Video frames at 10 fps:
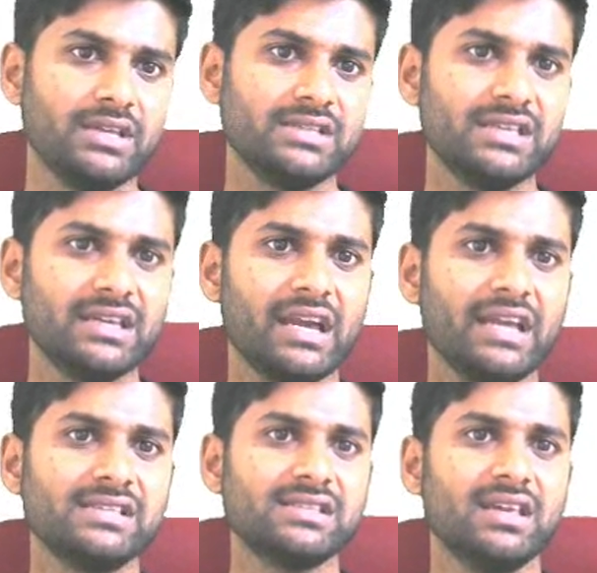See
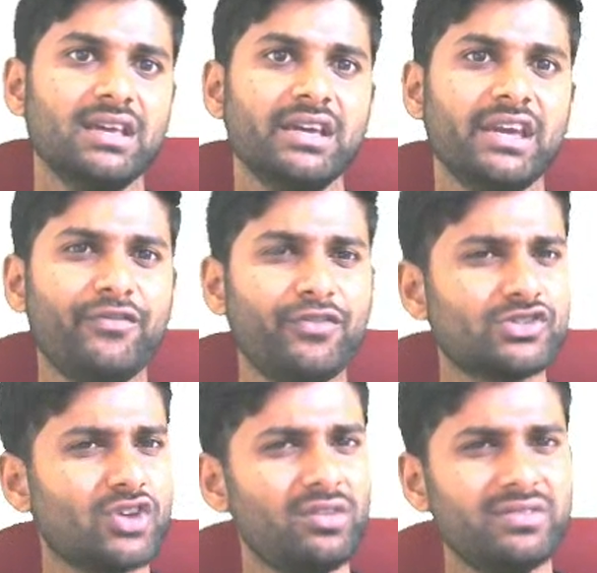guys, if you
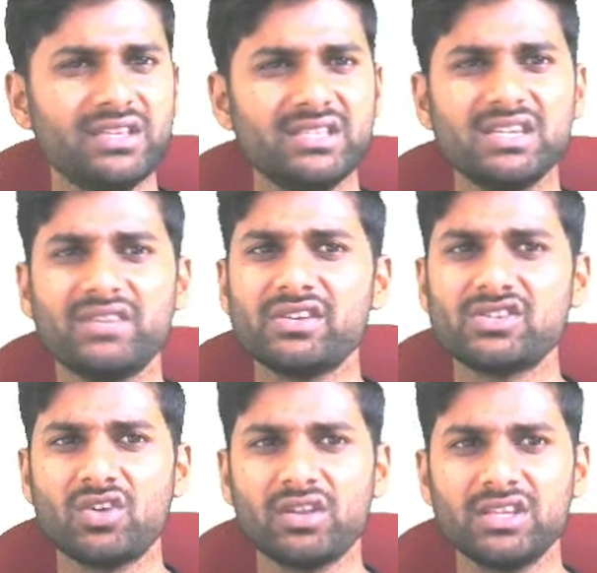solve these
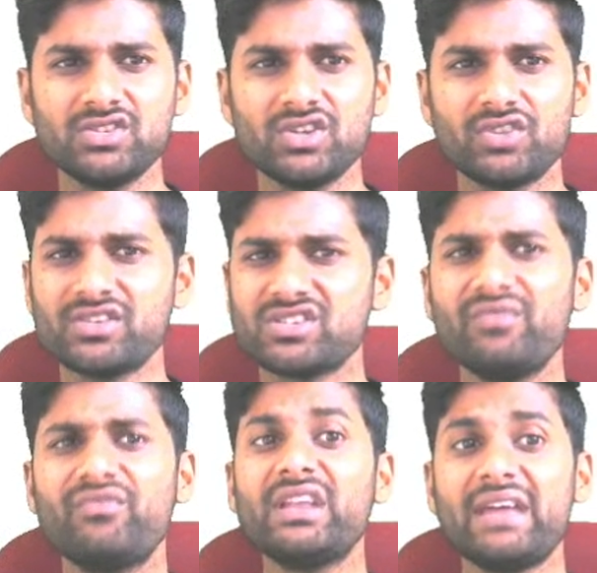equation or these
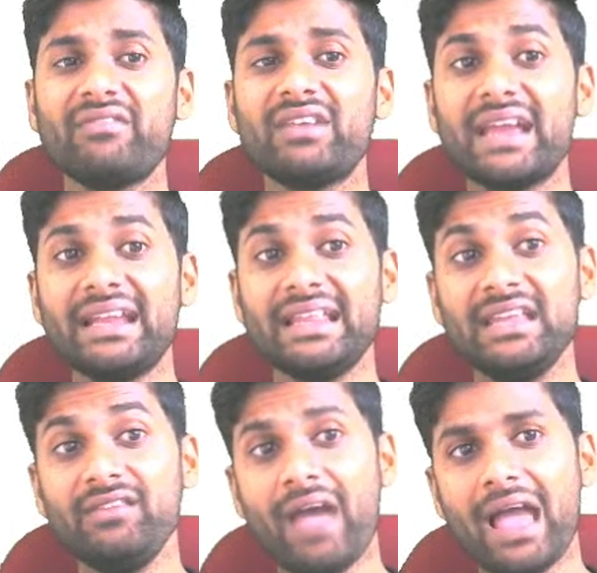equation, we never get
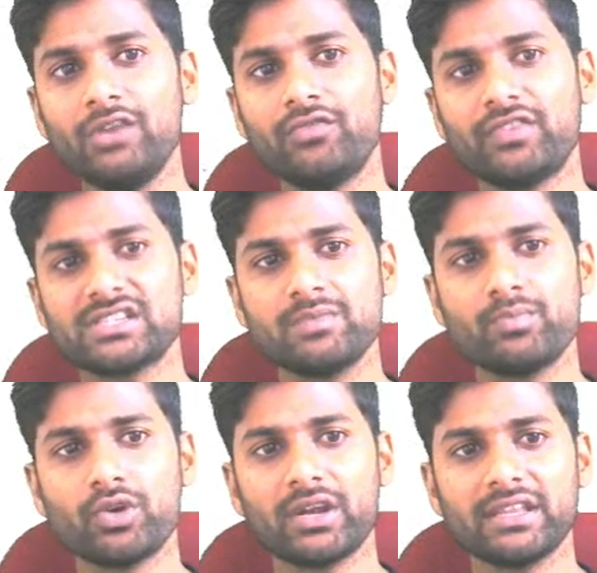any value. First
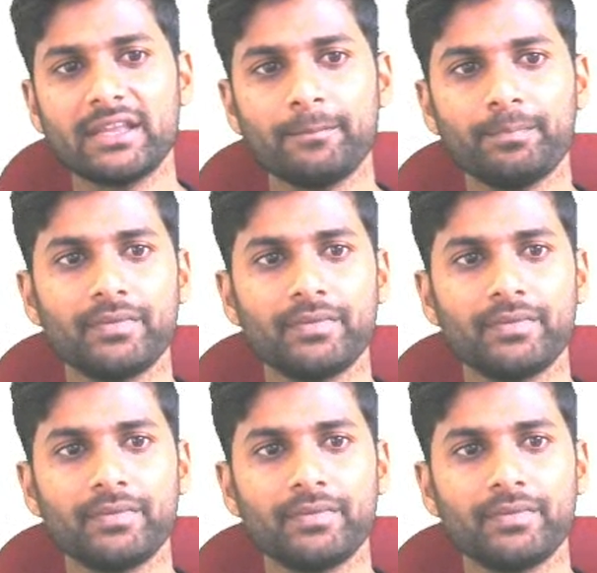important thing.